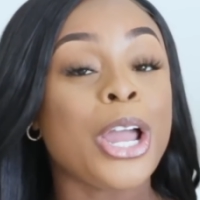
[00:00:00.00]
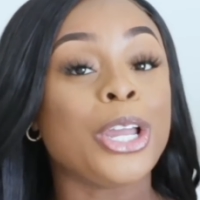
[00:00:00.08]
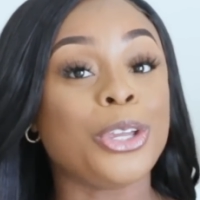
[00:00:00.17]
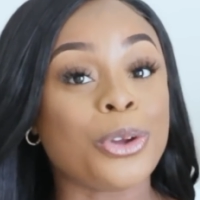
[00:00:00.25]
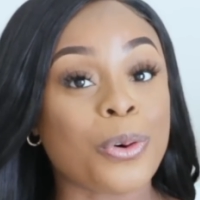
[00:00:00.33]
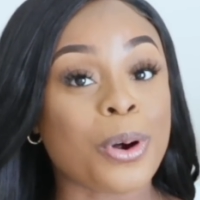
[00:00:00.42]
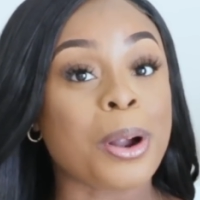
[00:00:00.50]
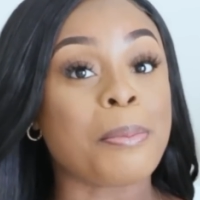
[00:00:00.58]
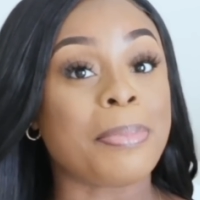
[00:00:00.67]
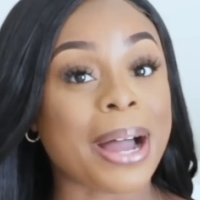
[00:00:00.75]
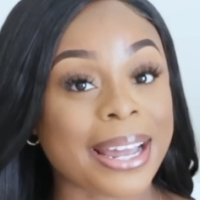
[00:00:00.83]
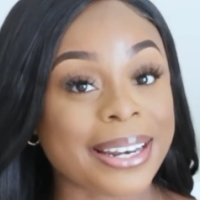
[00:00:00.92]
your
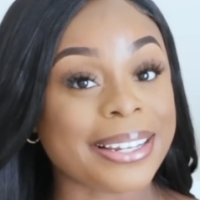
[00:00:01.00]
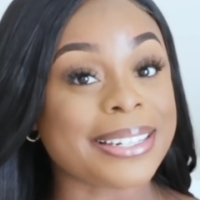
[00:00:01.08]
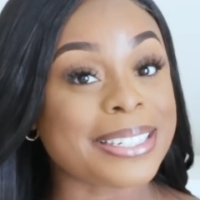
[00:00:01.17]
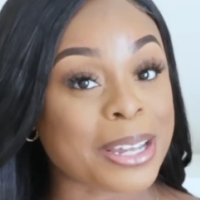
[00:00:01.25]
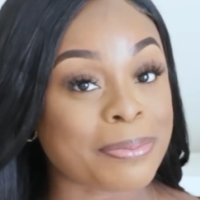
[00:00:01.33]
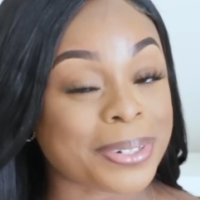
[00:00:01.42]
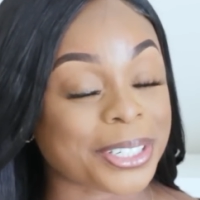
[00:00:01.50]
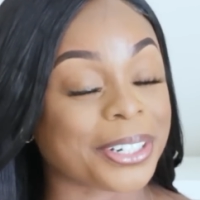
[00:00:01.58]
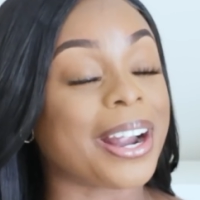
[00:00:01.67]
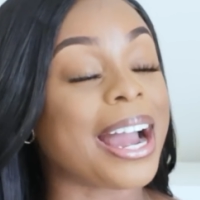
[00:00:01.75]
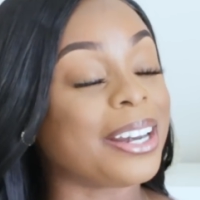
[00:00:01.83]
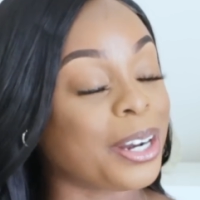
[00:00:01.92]
body
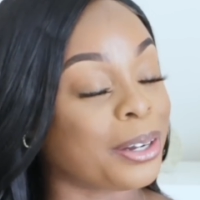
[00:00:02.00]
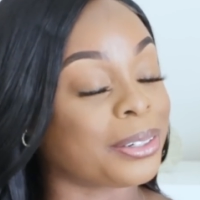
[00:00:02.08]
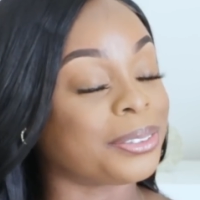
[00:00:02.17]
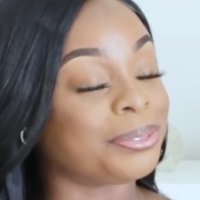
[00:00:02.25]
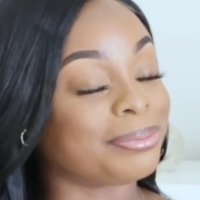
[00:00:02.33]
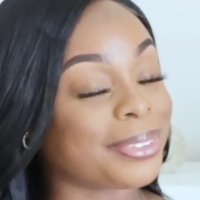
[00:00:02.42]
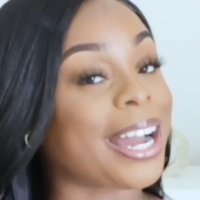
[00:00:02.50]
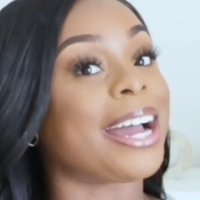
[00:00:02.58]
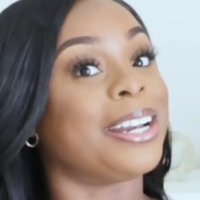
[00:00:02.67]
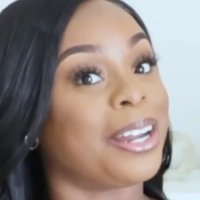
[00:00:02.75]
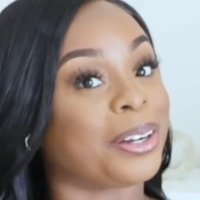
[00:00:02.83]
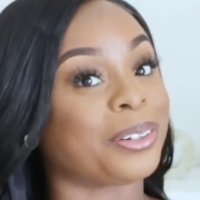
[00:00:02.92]
temperature. I know, I know.